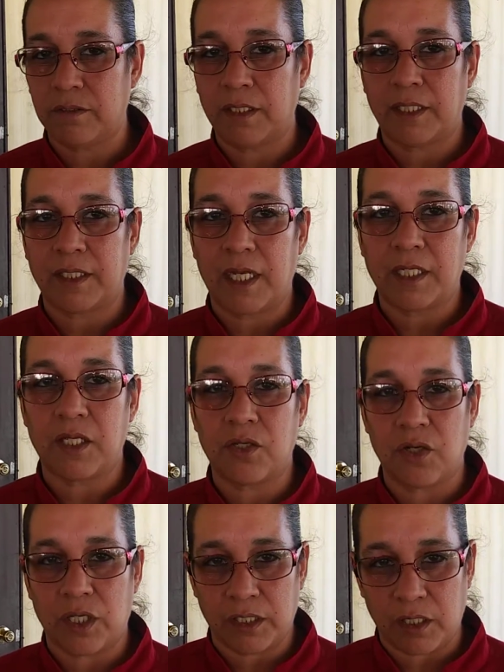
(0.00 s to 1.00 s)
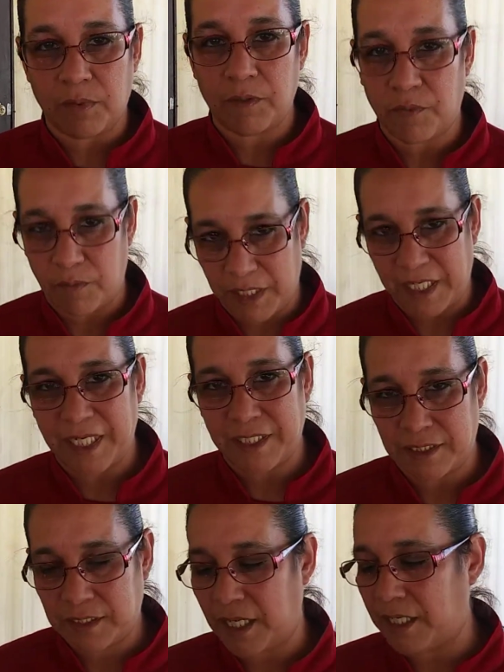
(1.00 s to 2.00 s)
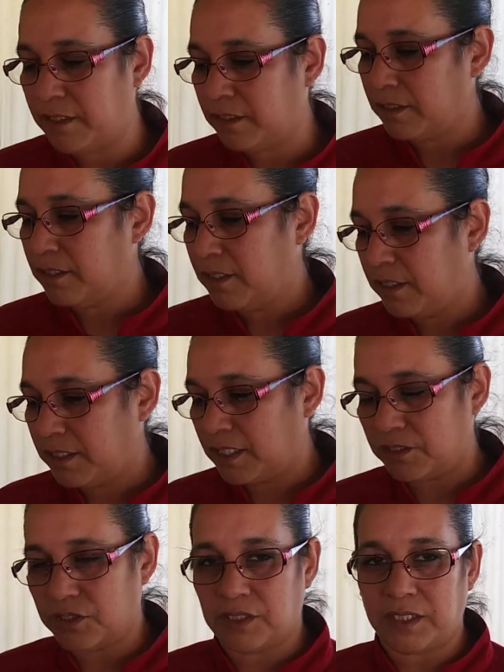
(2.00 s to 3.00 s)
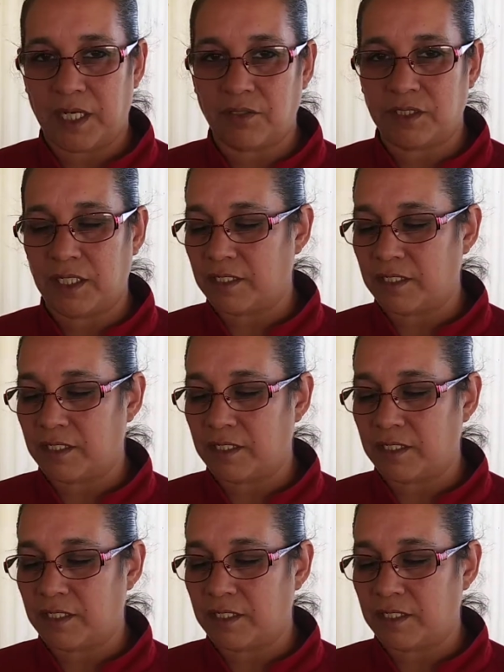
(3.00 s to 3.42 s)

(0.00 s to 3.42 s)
Like that, it can cook a little bit from the inside and not just the outside.